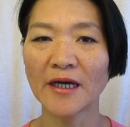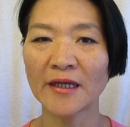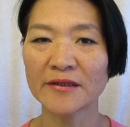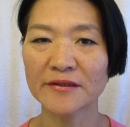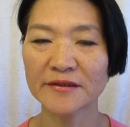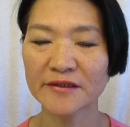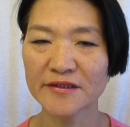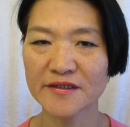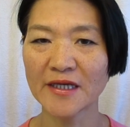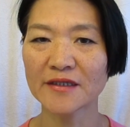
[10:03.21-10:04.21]
And the
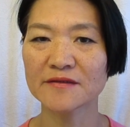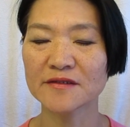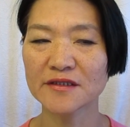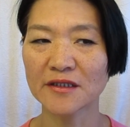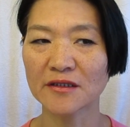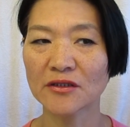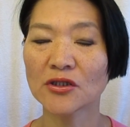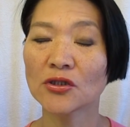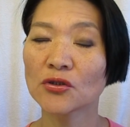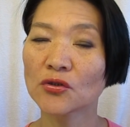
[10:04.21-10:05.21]
second thing,
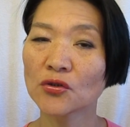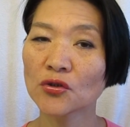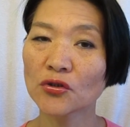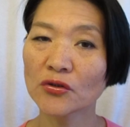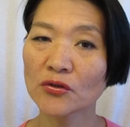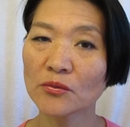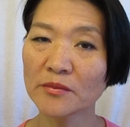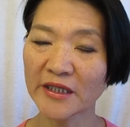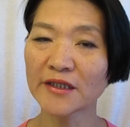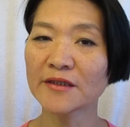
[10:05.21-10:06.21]

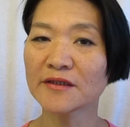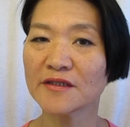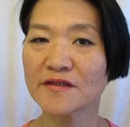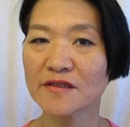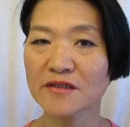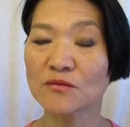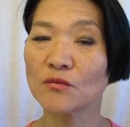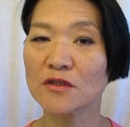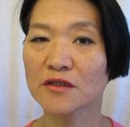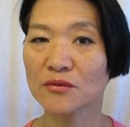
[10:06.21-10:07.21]
making decision
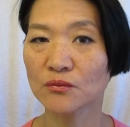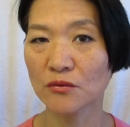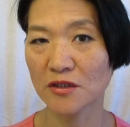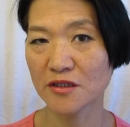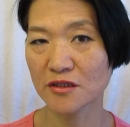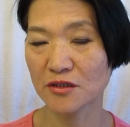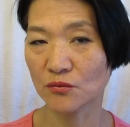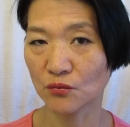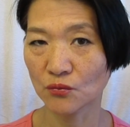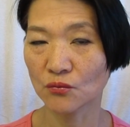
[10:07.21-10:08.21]
what was
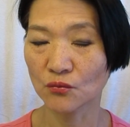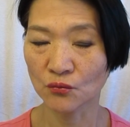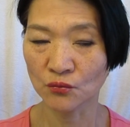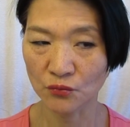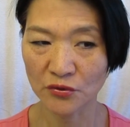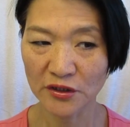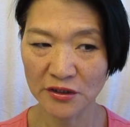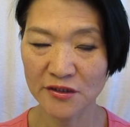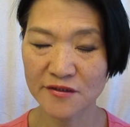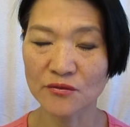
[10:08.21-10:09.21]

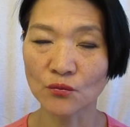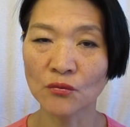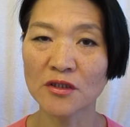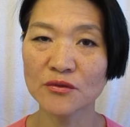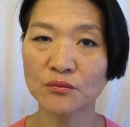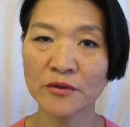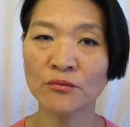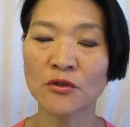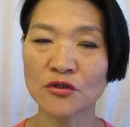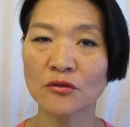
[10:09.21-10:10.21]
is what we
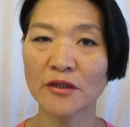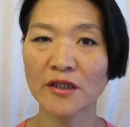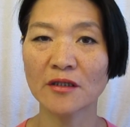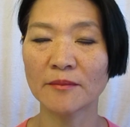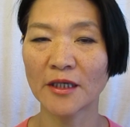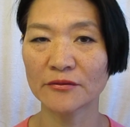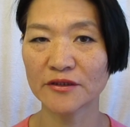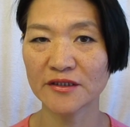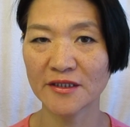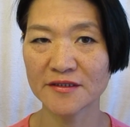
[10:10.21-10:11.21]
were talking
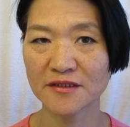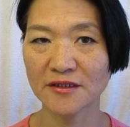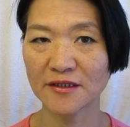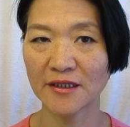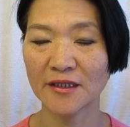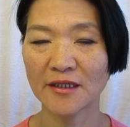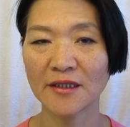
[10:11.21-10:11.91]
about yesterday.